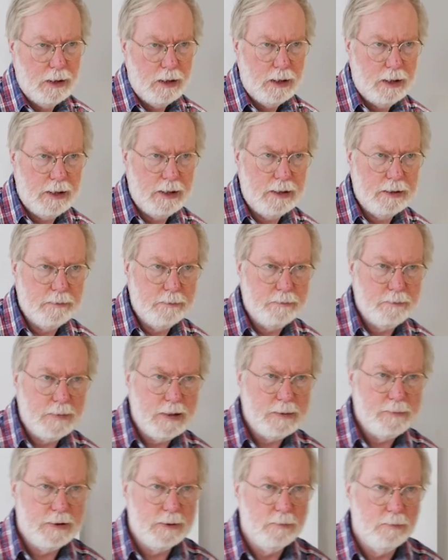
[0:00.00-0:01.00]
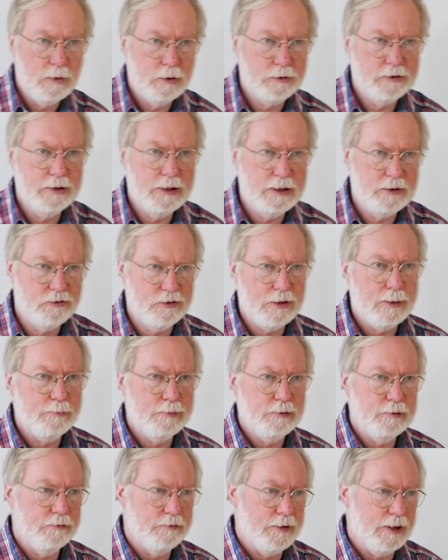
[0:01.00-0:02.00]
And maybe a modern
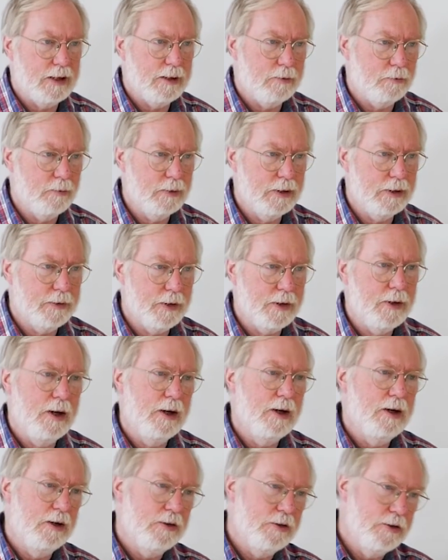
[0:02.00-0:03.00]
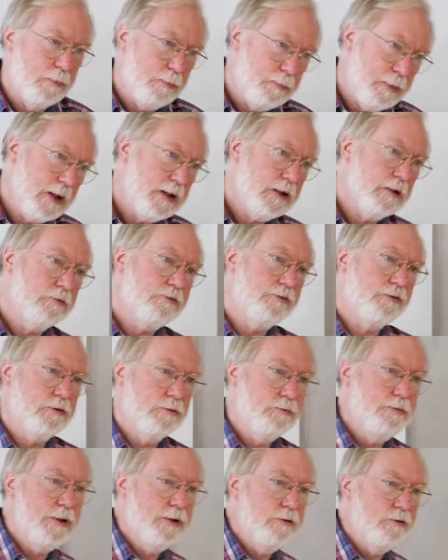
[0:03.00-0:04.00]
example of that, where the payoffs to
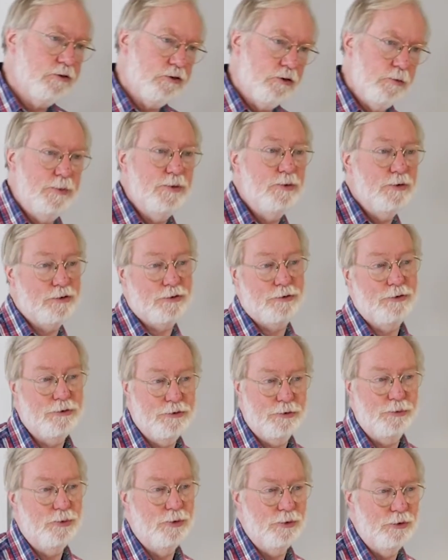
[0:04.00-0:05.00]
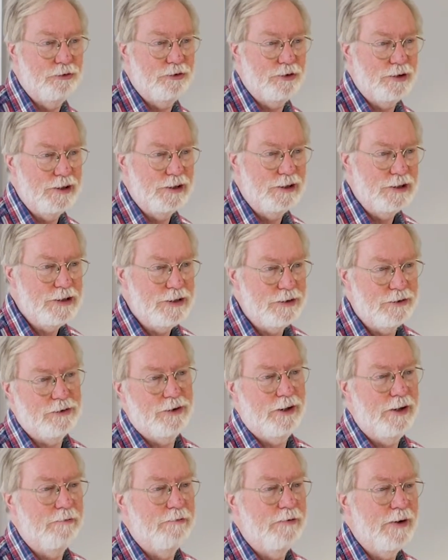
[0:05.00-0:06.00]
redistribution towards the elite
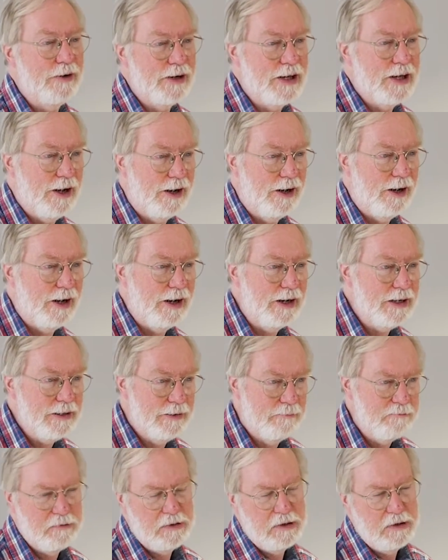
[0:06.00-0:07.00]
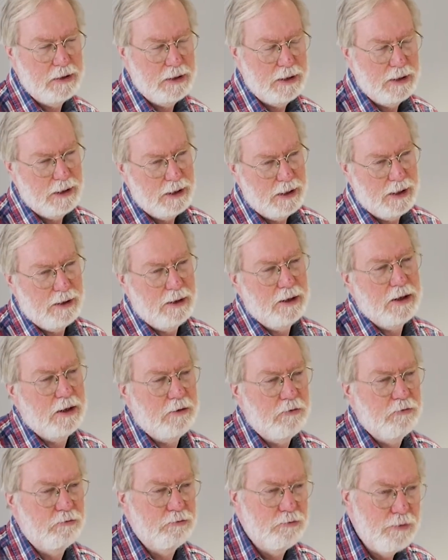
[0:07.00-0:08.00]
are very high
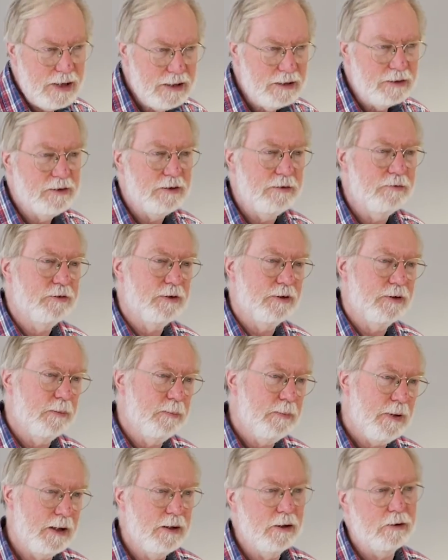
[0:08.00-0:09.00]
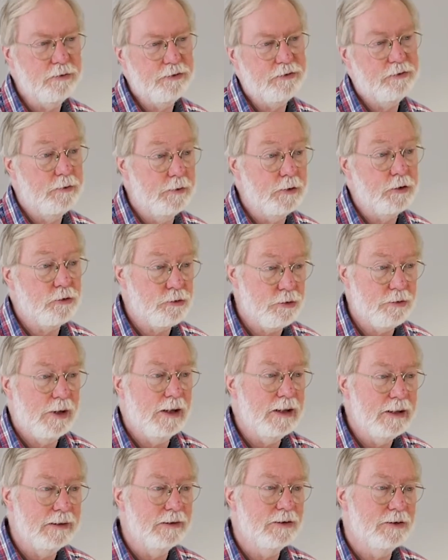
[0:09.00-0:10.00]
relative to the payoffs for
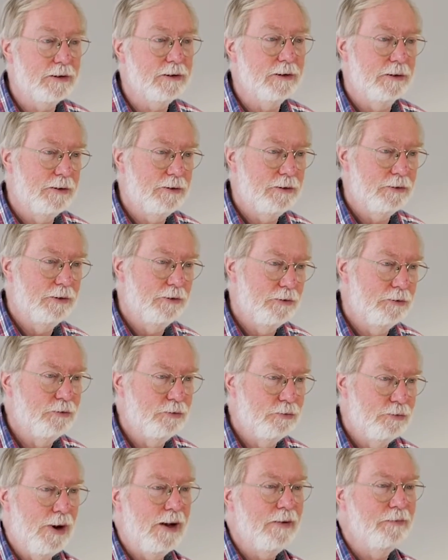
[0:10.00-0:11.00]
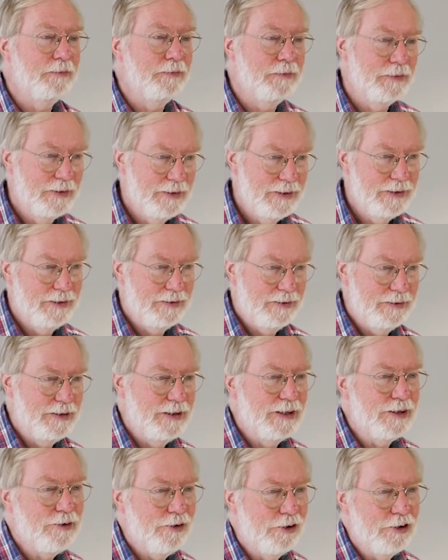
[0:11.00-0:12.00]
trying to run the
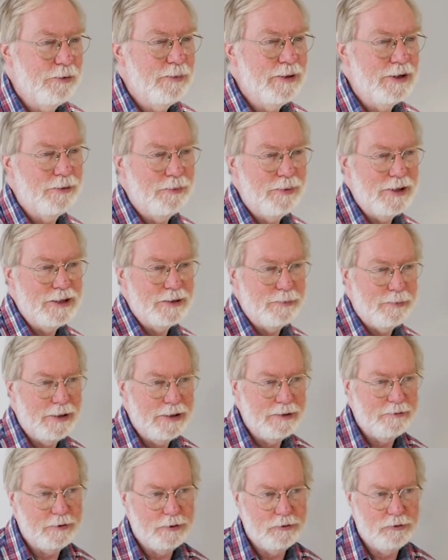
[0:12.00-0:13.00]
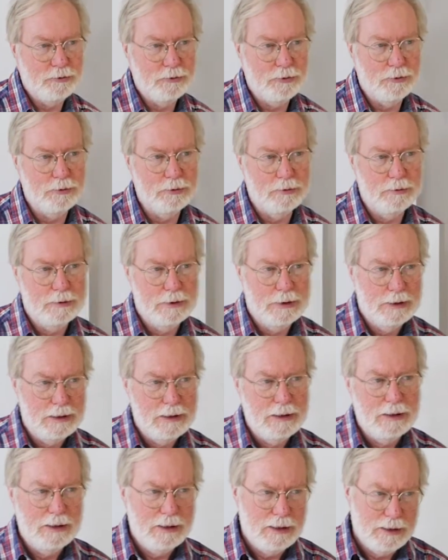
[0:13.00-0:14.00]
economy in a way that benefits all.
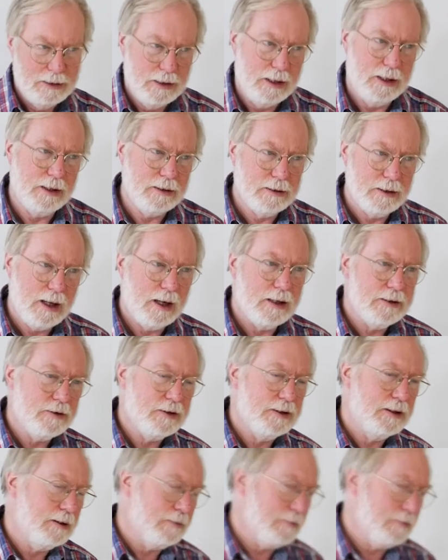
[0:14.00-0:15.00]
I think